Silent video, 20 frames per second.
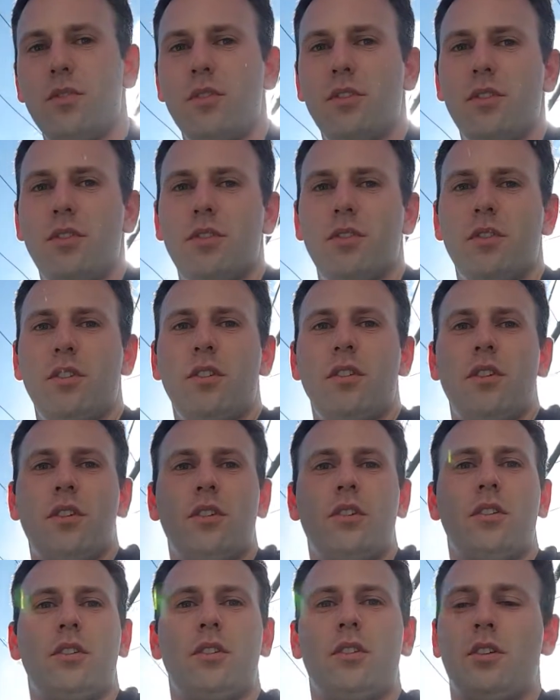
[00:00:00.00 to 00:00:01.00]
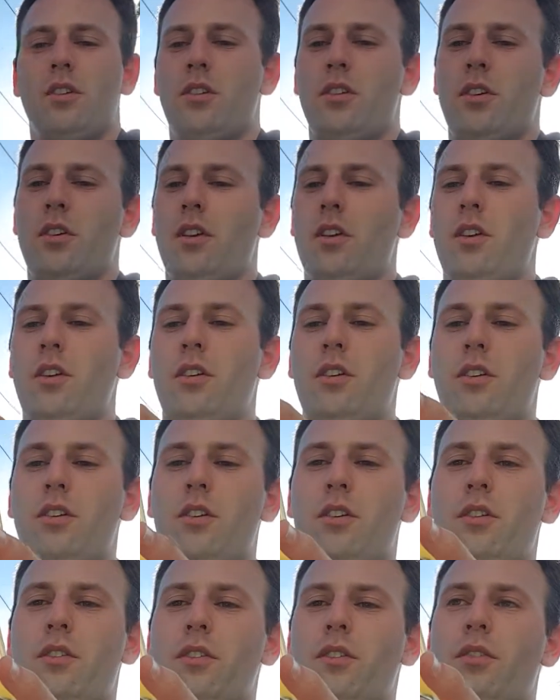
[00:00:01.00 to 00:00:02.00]

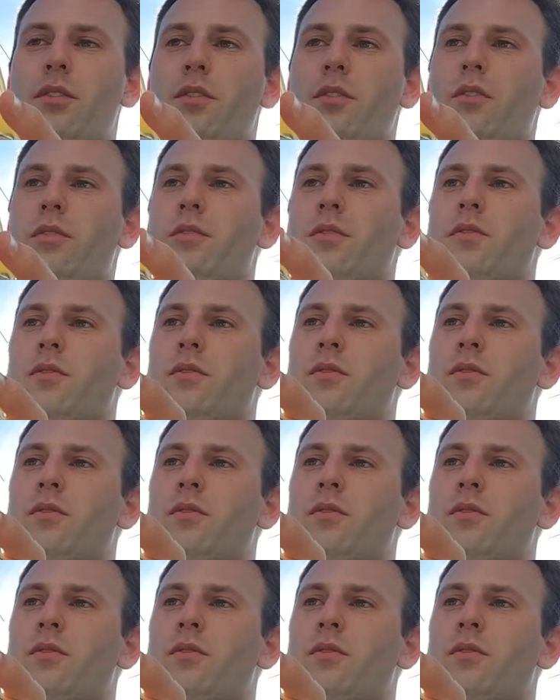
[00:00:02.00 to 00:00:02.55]
Nothing is said.